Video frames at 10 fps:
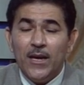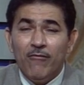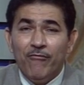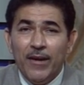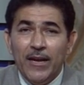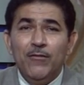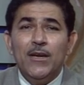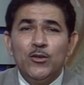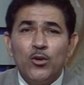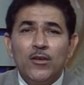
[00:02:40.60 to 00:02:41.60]
When we
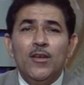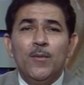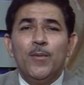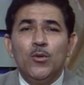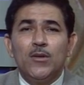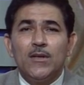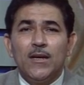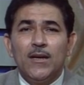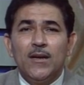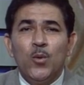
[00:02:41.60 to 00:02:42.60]
are talking about
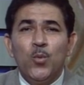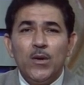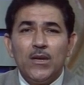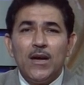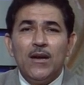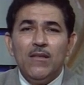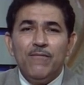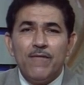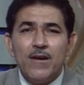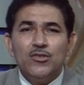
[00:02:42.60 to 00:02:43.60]
what are the
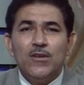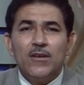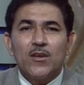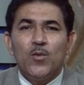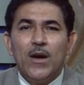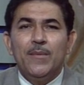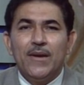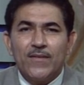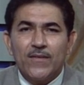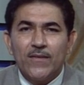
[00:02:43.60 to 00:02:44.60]
functional
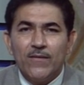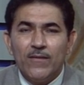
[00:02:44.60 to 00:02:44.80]
requirements